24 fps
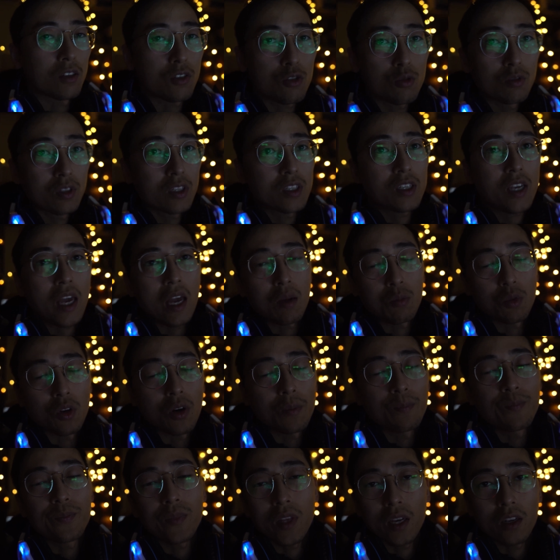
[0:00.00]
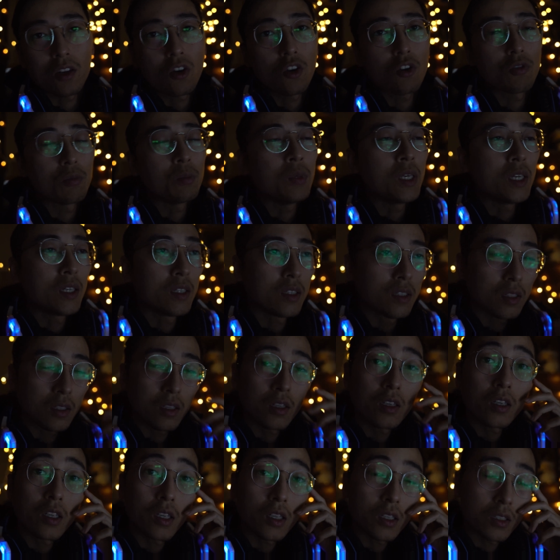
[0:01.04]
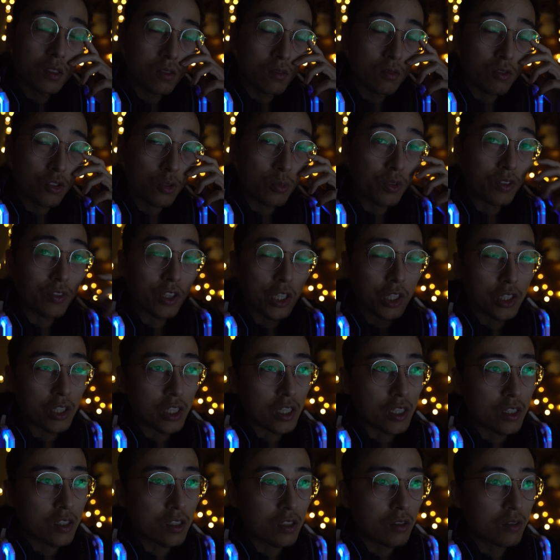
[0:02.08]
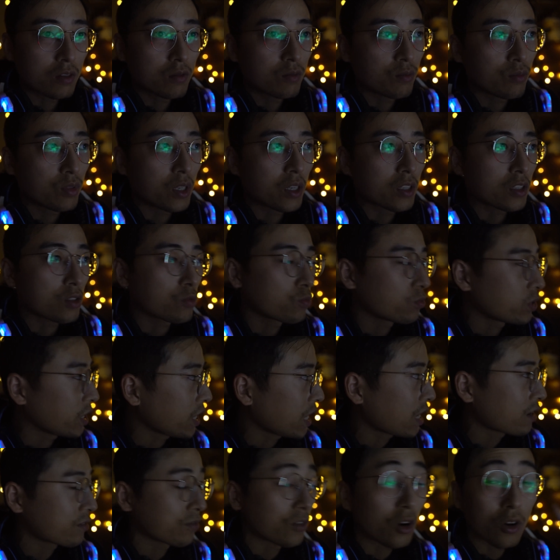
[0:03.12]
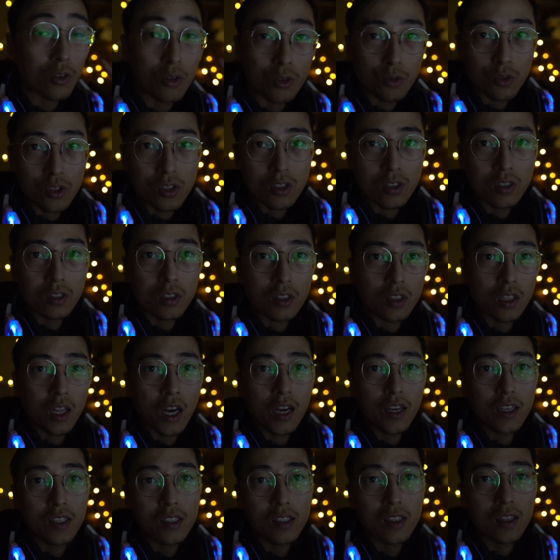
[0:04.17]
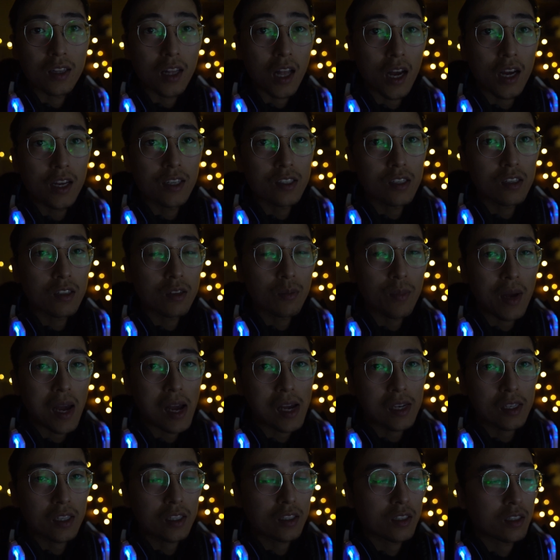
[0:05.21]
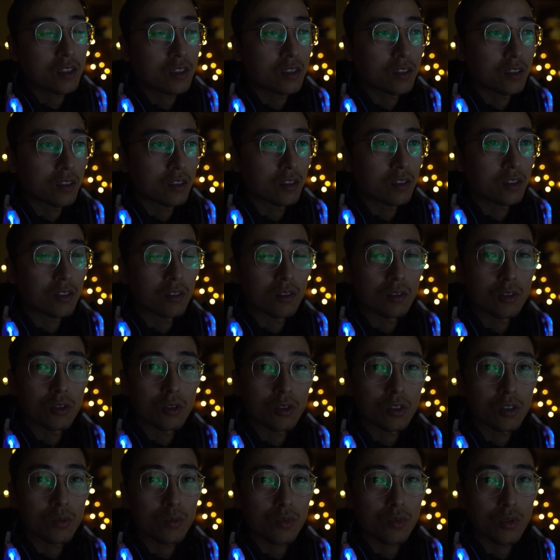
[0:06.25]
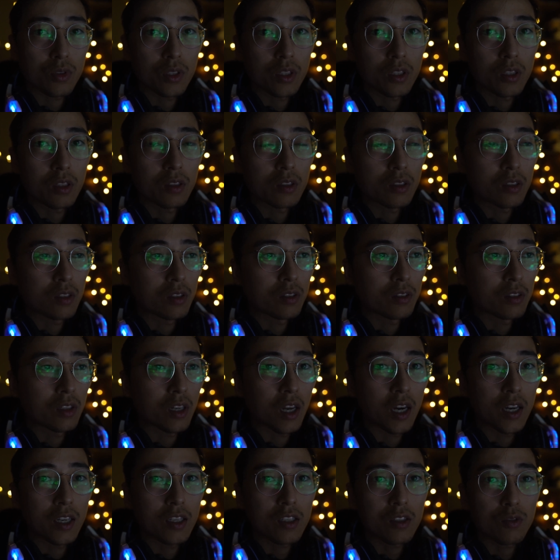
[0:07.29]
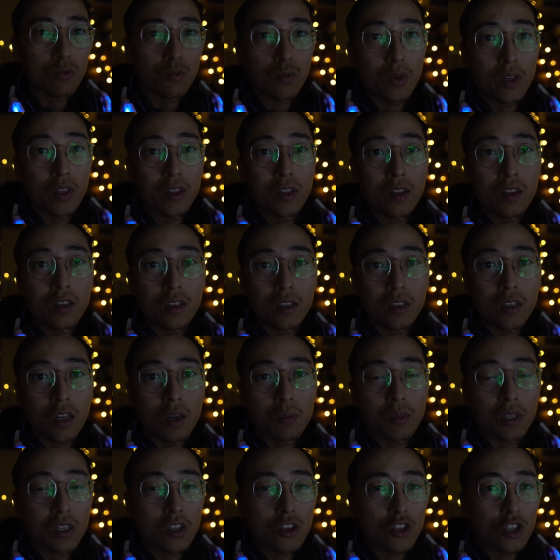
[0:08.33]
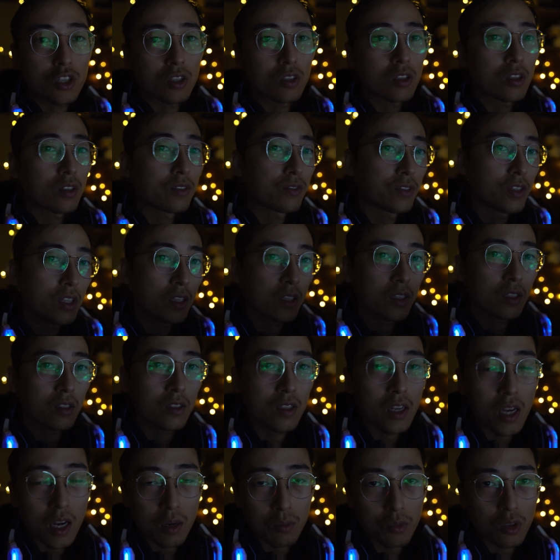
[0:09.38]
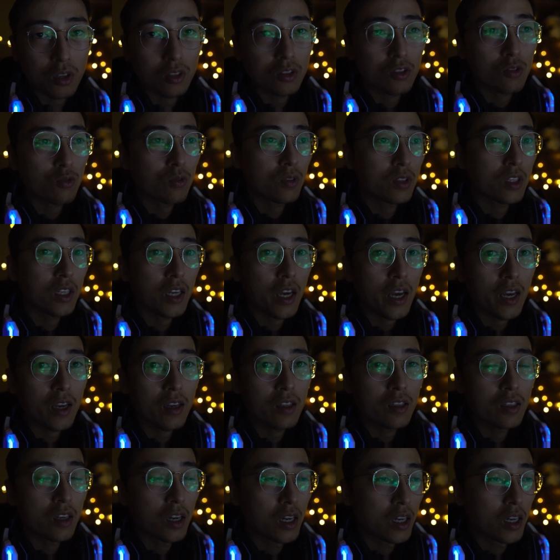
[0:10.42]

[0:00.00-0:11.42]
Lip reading: to this camera at home. Should be very neat. Plus we have all those nice lights in the back. Looks pretty nice with the combination of the Tamron 28